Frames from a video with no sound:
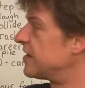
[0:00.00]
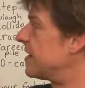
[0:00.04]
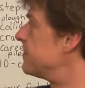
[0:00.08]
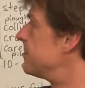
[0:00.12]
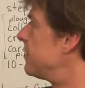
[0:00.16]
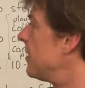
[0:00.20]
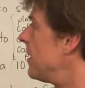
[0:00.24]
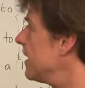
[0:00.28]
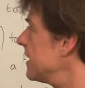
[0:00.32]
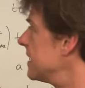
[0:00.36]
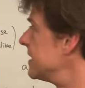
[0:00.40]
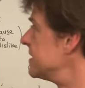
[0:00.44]
say
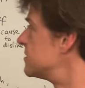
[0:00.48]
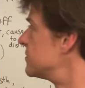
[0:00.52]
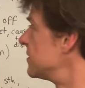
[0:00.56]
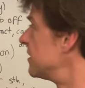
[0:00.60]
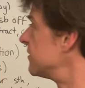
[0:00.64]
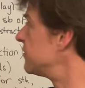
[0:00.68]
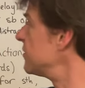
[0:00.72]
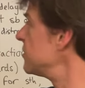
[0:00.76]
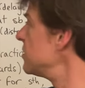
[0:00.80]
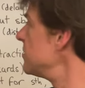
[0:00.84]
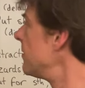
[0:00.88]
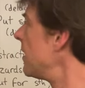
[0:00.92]
pile into
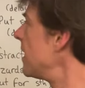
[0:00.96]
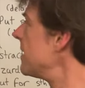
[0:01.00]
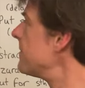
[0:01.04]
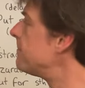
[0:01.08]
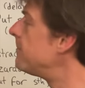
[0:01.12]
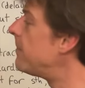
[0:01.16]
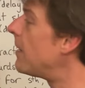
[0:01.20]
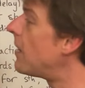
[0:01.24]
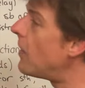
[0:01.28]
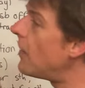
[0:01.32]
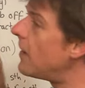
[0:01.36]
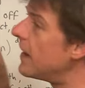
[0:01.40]
it. So you
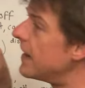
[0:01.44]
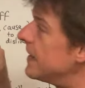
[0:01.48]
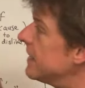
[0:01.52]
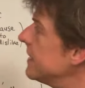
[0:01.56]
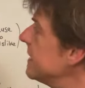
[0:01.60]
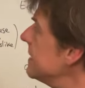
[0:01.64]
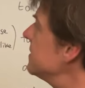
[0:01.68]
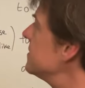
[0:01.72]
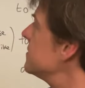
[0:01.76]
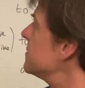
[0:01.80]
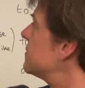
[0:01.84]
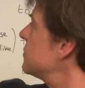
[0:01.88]
might
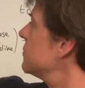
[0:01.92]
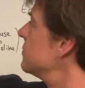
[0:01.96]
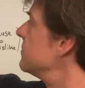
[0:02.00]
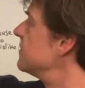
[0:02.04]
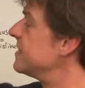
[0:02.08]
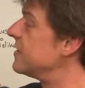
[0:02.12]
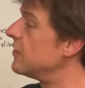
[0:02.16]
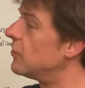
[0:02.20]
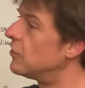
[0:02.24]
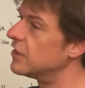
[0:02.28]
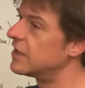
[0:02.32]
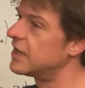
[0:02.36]
pile into
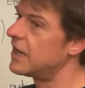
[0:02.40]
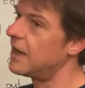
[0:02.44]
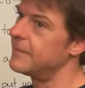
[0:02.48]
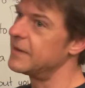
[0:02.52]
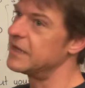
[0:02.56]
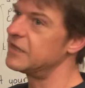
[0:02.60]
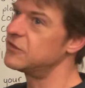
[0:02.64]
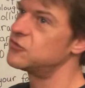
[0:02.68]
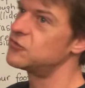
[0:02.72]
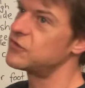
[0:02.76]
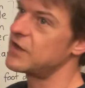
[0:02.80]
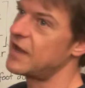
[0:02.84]
the
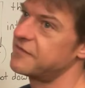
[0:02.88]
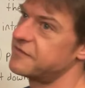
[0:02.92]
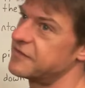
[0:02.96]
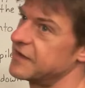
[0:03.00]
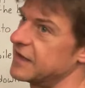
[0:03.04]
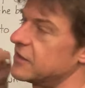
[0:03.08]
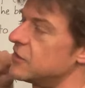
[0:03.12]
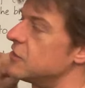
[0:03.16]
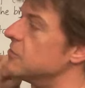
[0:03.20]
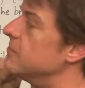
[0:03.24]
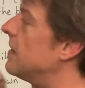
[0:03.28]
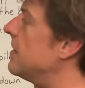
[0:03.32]
oncoming
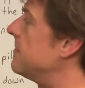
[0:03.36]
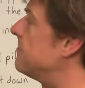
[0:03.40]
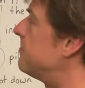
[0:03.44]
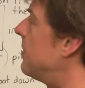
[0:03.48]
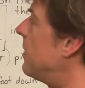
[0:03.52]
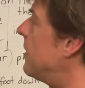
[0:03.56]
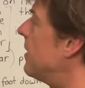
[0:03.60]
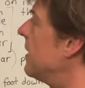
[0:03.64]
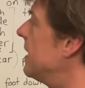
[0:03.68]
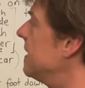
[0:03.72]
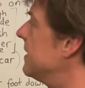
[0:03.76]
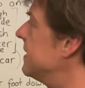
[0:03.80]
traffic. You might
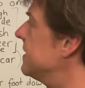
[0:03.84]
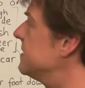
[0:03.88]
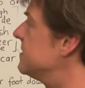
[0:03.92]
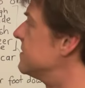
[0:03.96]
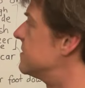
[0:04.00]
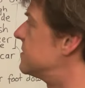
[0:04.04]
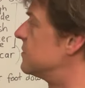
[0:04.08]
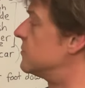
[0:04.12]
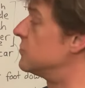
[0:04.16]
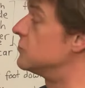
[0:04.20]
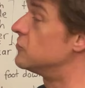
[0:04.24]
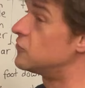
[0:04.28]
pile
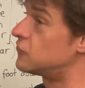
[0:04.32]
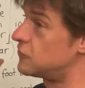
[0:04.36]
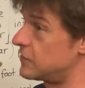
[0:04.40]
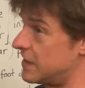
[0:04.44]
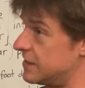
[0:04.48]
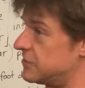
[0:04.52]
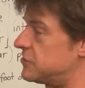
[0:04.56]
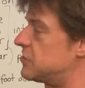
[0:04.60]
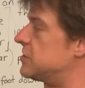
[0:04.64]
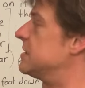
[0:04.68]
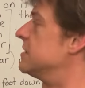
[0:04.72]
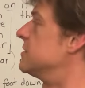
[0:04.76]
into,
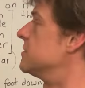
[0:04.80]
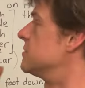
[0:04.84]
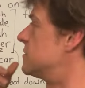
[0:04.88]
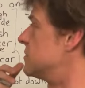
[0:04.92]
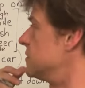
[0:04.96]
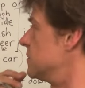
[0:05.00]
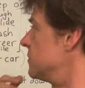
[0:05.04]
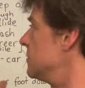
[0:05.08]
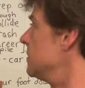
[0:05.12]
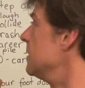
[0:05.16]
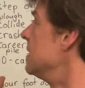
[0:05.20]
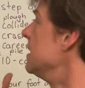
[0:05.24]
crash
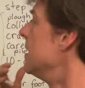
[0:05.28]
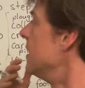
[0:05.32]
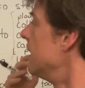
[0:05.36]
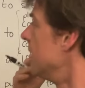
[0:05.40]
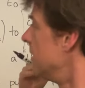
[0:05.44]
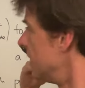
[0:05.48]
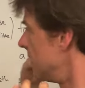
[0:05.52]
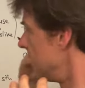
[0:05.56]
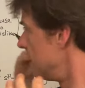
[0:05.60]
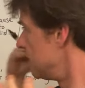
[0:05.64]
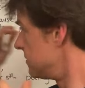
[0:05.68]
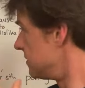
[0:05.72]
into
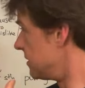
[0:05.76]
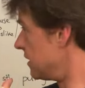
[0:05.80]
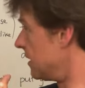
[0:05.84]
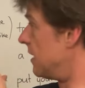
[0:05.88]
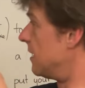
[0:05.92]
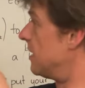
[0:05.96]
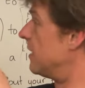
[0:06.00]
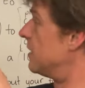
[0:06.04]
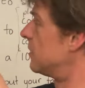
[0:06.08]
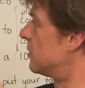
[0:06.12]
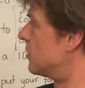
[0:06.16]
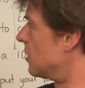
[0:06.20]

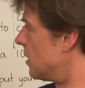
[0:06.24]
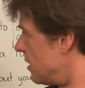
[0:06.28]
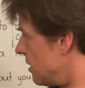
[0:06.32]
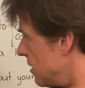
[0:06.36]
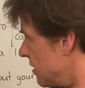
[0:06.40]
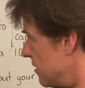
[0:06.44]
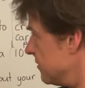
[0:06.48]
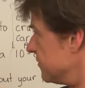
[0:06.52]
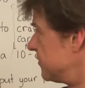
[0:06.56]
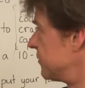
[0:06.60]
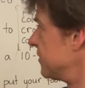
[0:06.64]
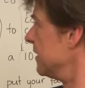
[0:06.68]
the
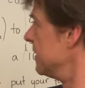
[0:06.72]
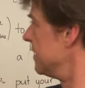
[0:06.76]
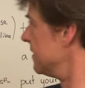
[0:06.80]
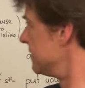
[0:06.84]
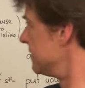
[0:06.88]
cars